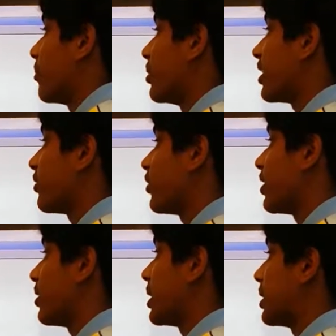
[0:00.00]
but
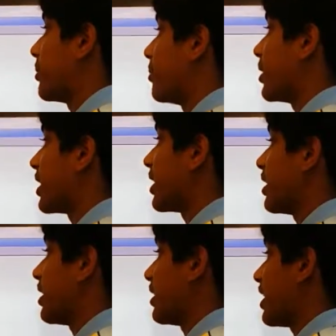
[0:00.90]

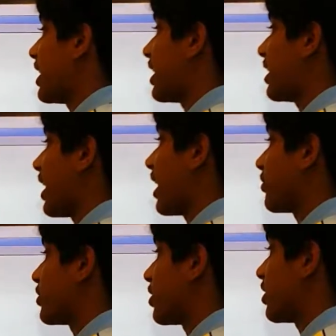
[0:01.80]
then
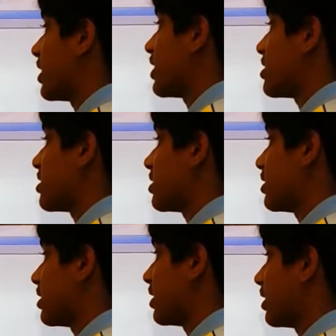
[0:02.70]
after it
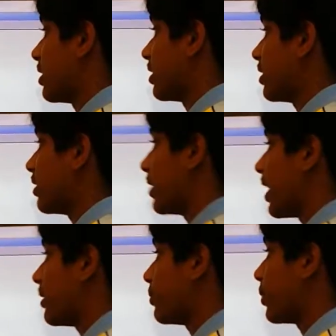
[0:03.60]

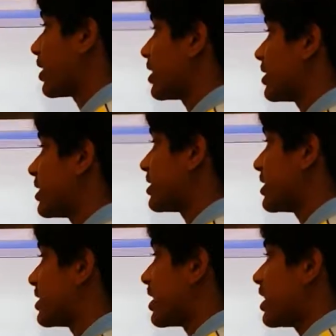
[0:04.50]
and what it does
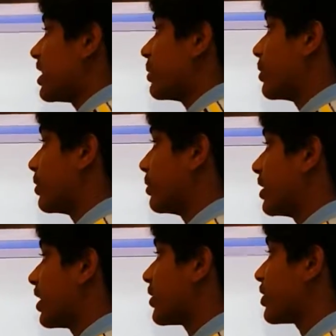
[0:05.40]
is,
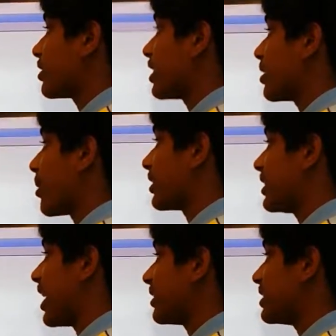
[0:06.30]
the other thing about
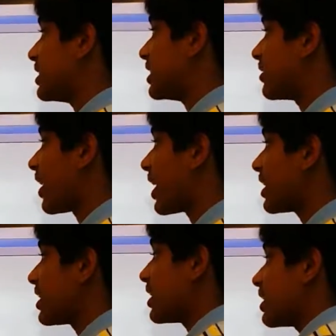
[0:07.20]
the LED
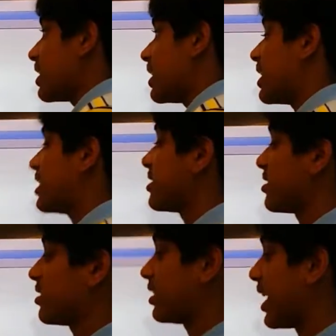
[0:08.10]
light
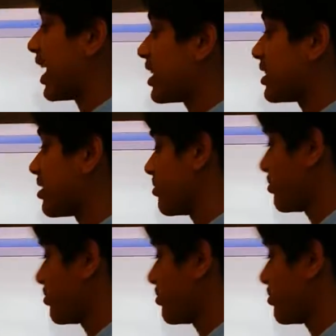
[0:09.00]
is that